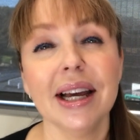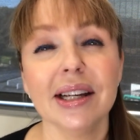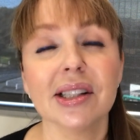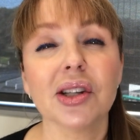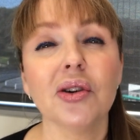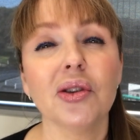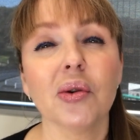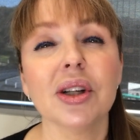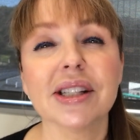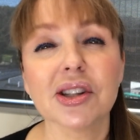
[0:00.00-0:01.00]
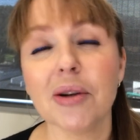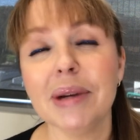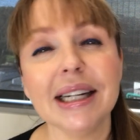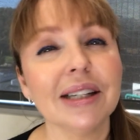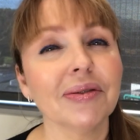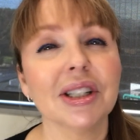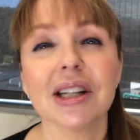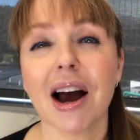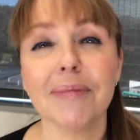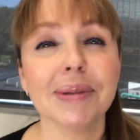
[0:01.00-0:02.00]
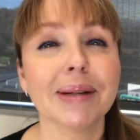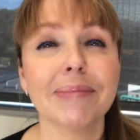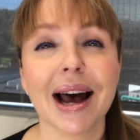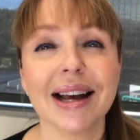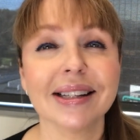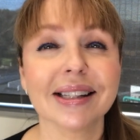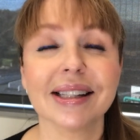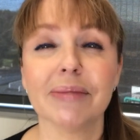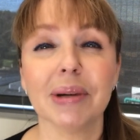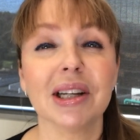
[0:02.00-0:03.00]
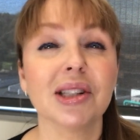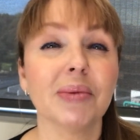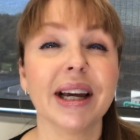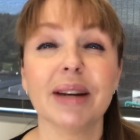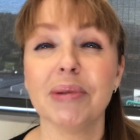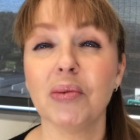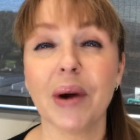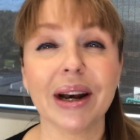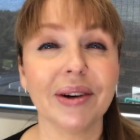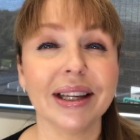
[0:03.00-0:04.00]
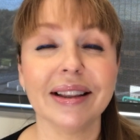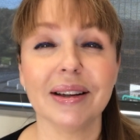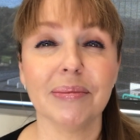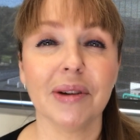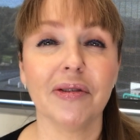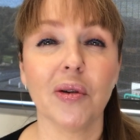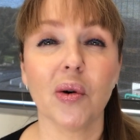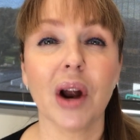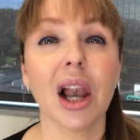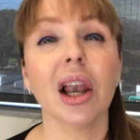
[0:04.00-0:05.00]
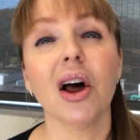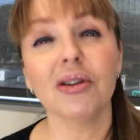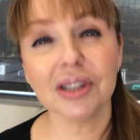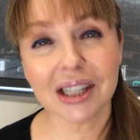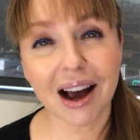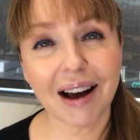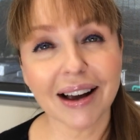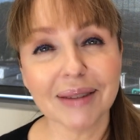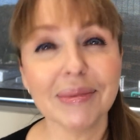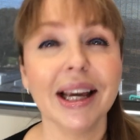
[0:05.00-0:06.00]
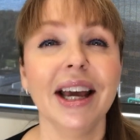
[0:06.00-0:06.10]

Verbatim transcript: So there are so many different types of masks, and because we're gonna be wearing them for a long time,